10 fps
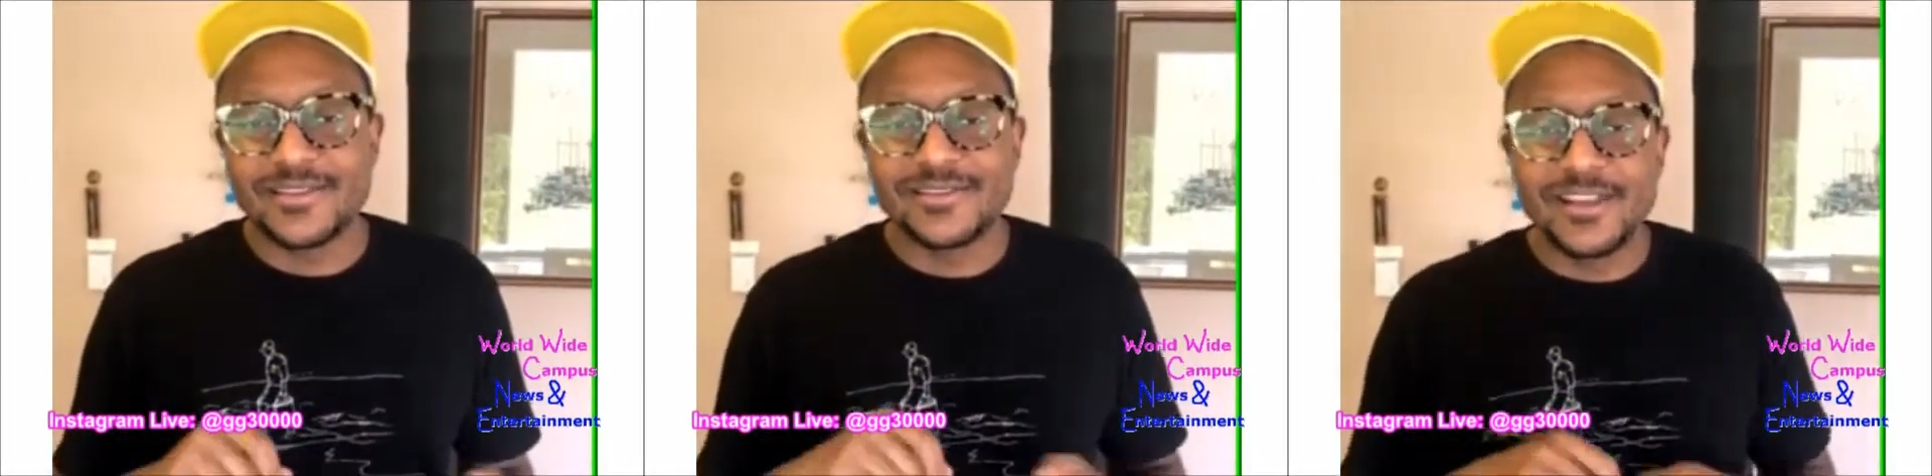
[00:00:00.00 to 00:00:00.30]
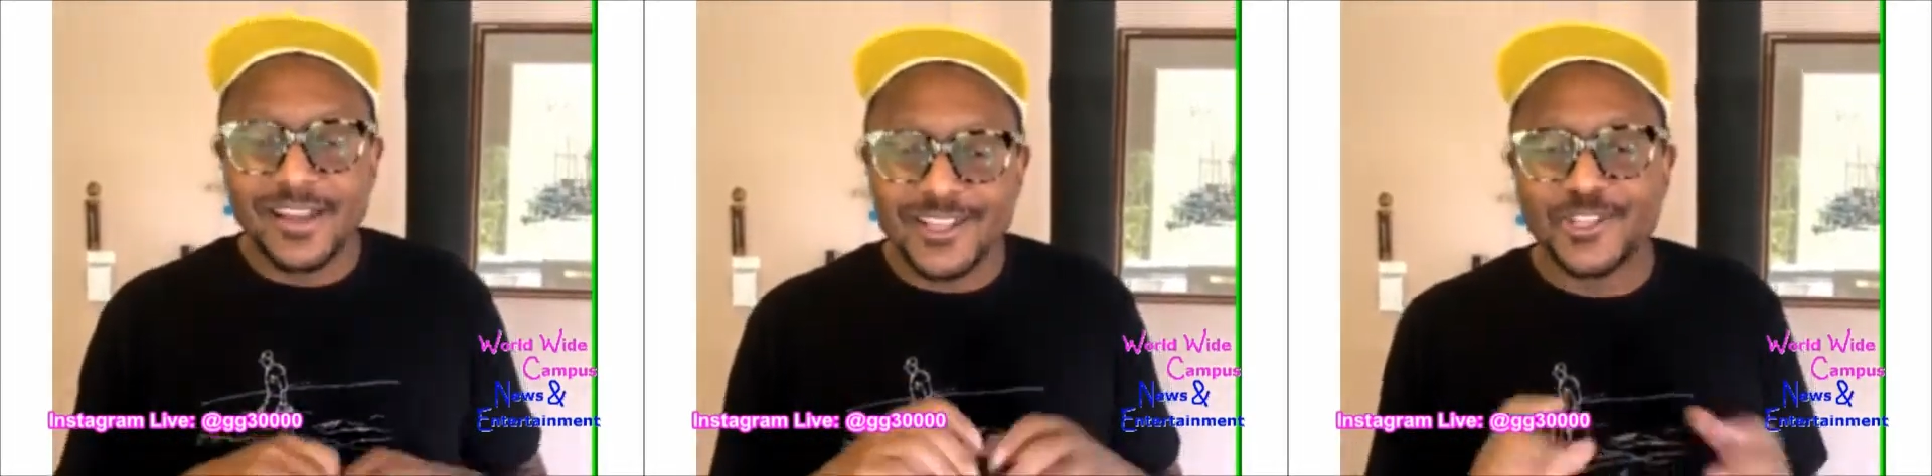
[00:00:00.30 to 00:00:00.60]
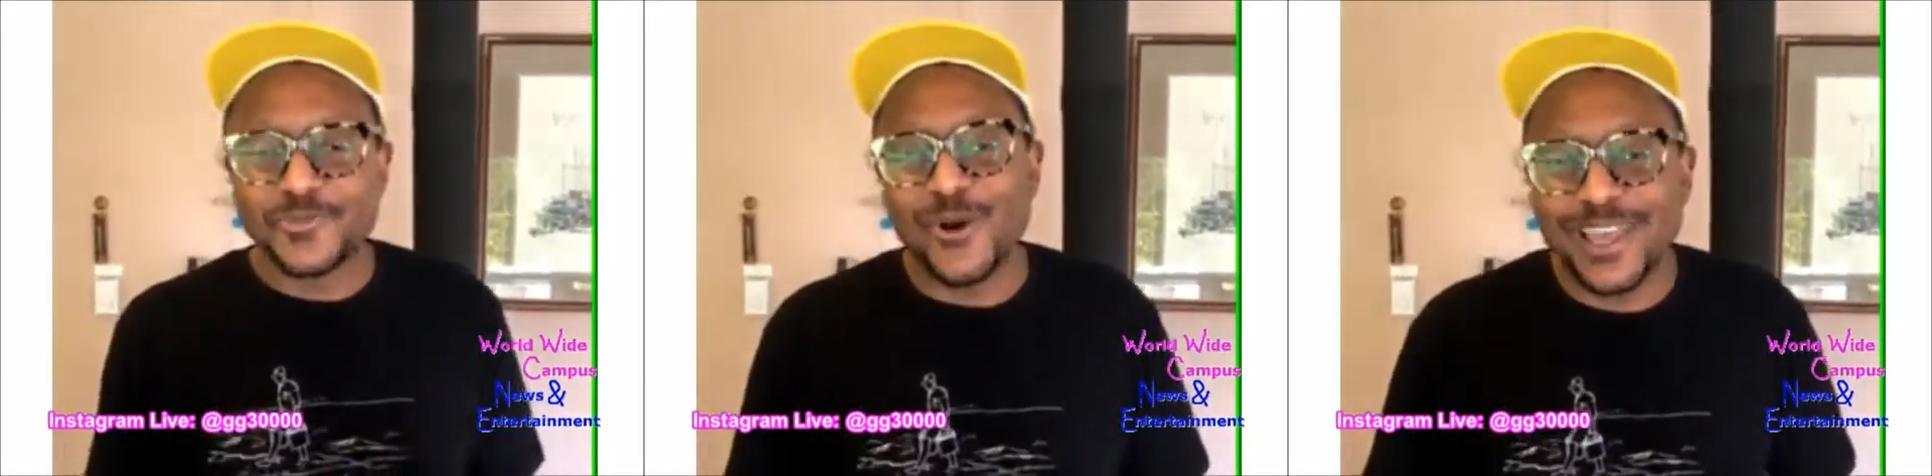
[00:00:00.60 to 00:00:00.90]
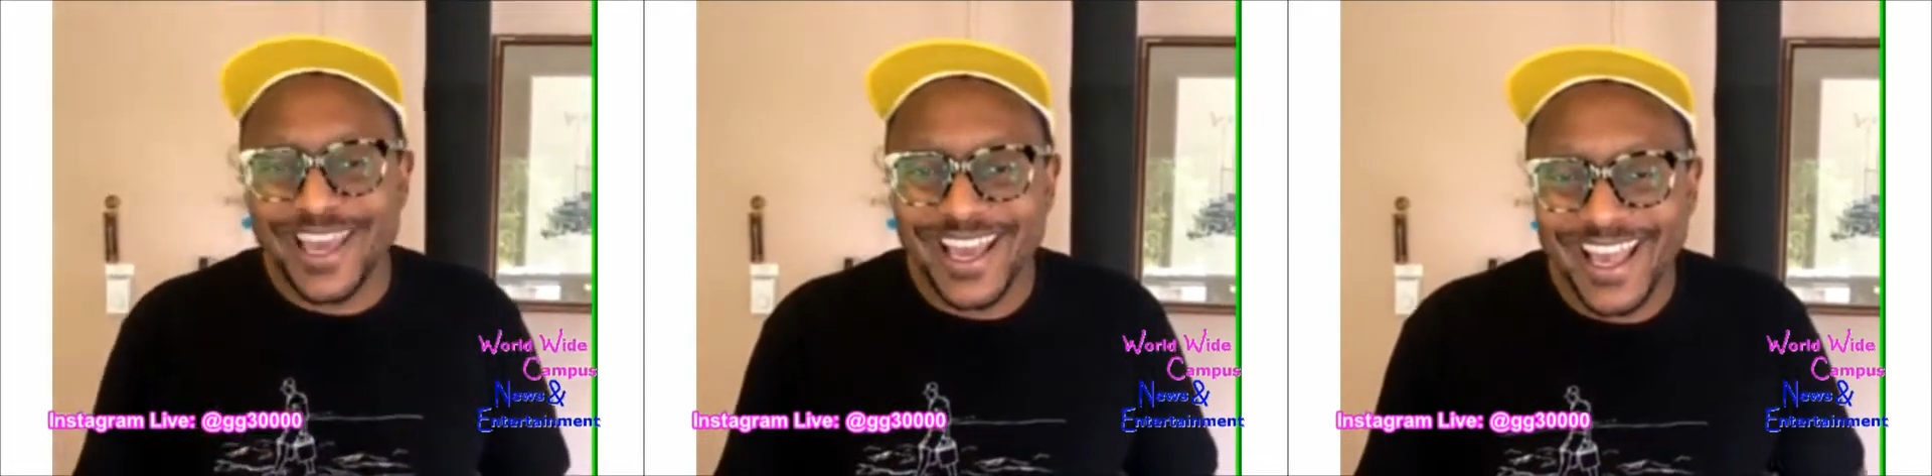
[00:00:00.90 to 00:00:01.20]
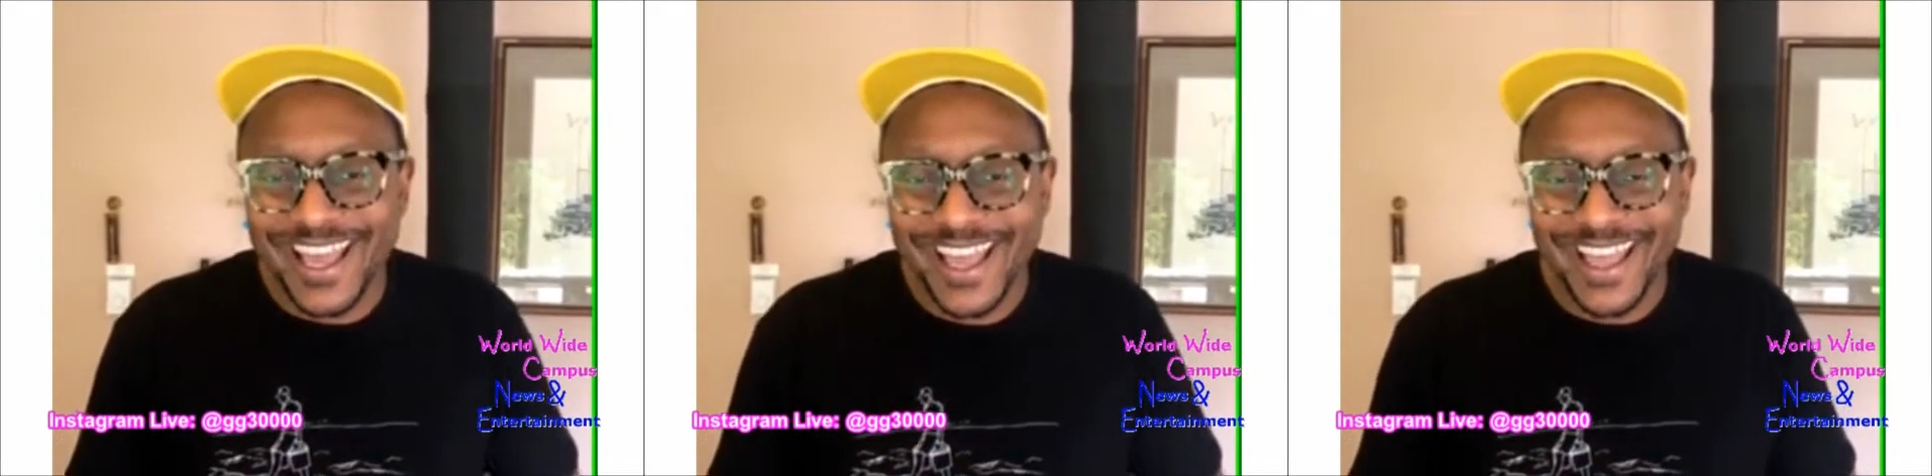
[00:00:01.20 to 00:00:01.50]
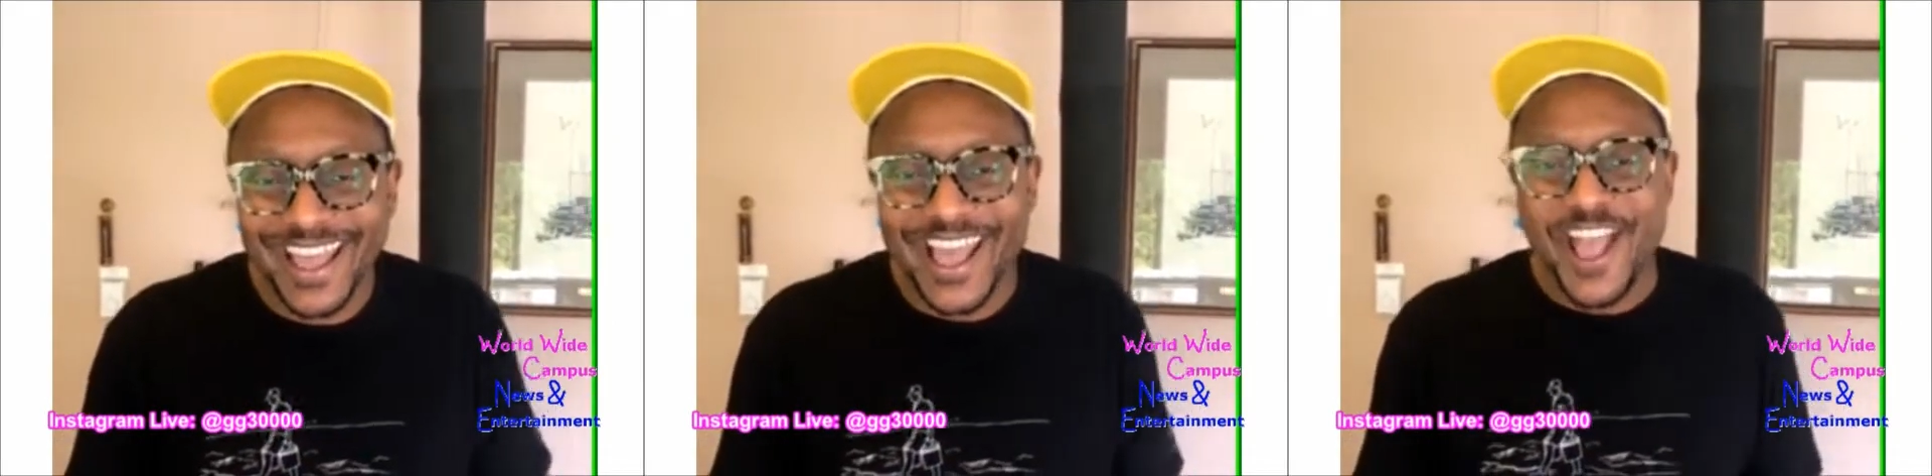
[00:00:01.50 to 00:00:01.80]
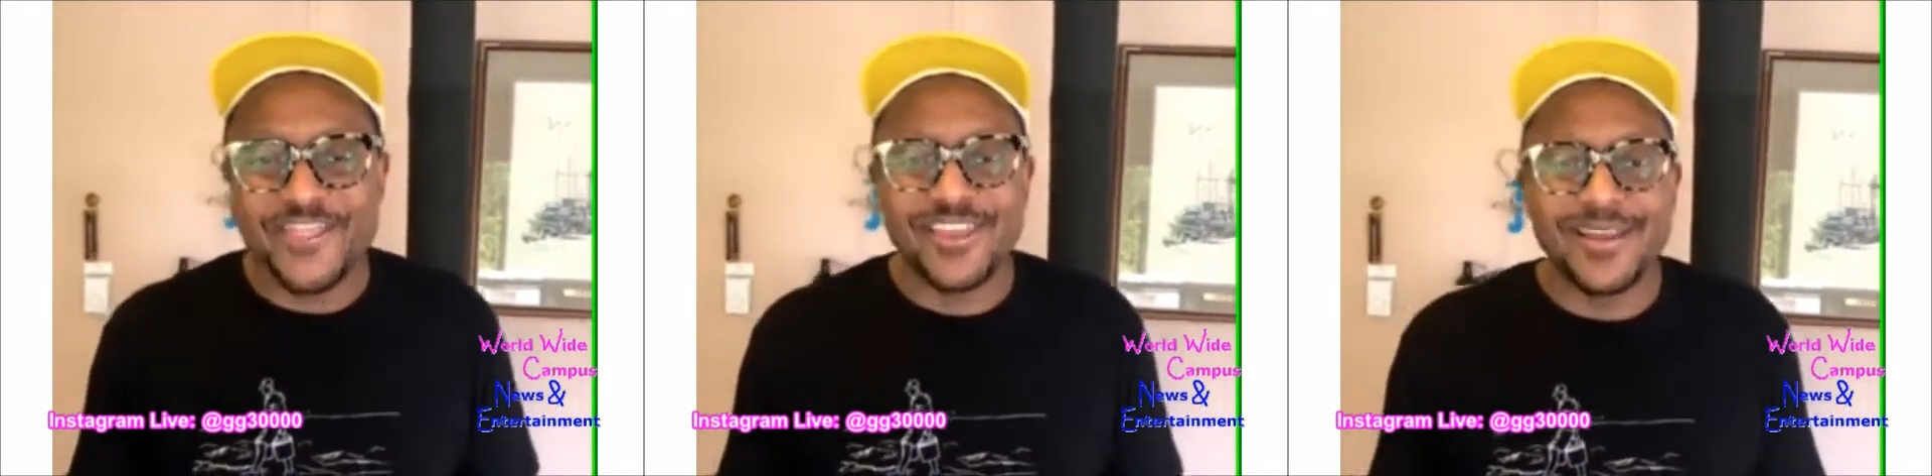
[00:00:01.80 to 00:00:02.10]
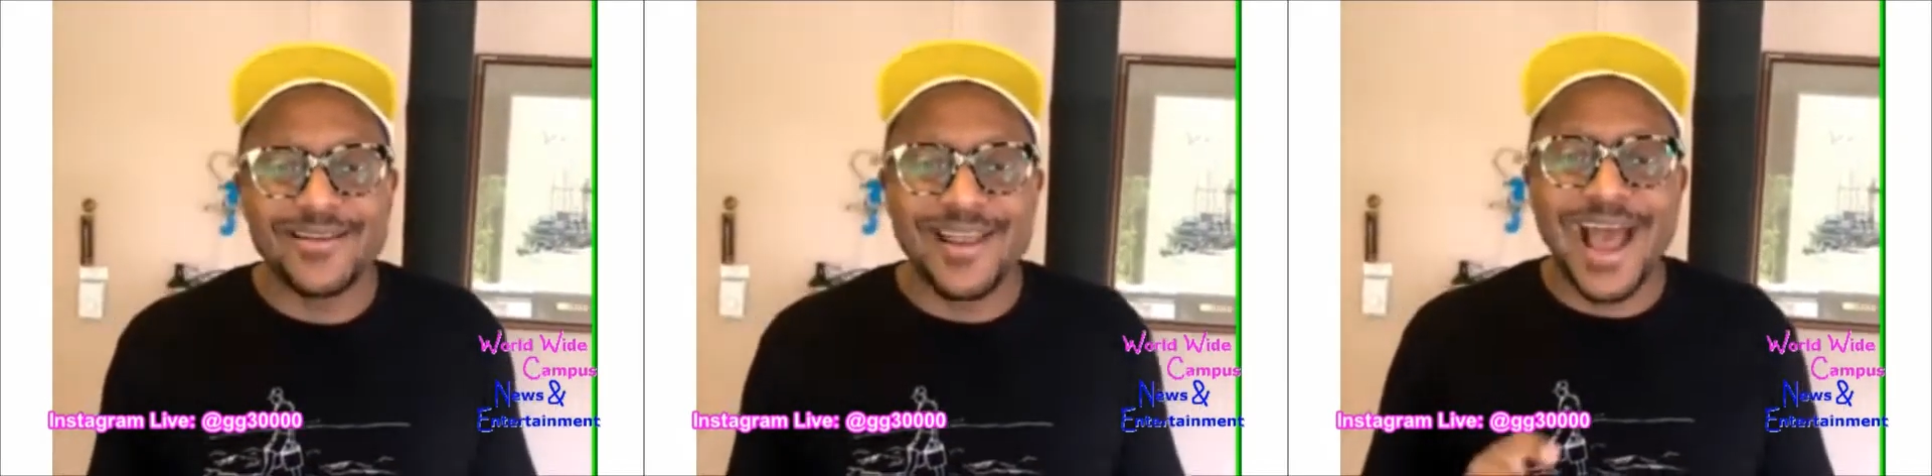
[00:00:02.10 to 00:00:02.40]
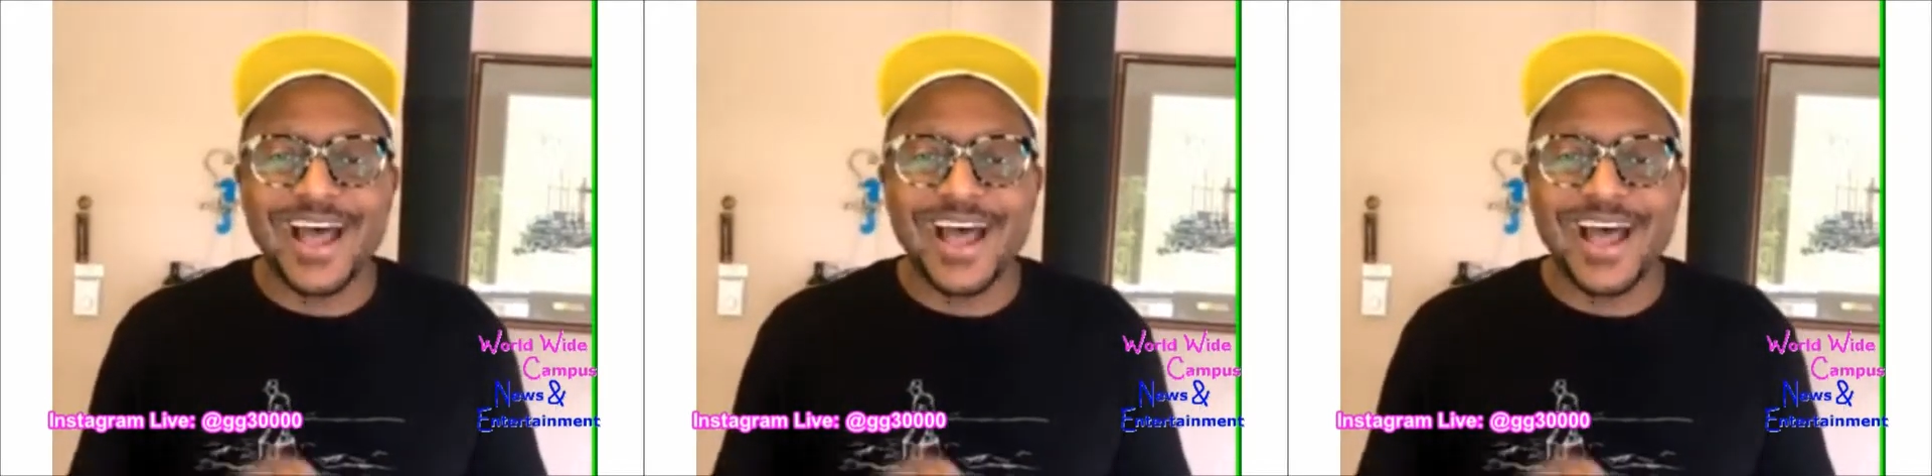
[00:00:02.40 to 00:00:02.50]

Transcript: and smoking, and then add the oil.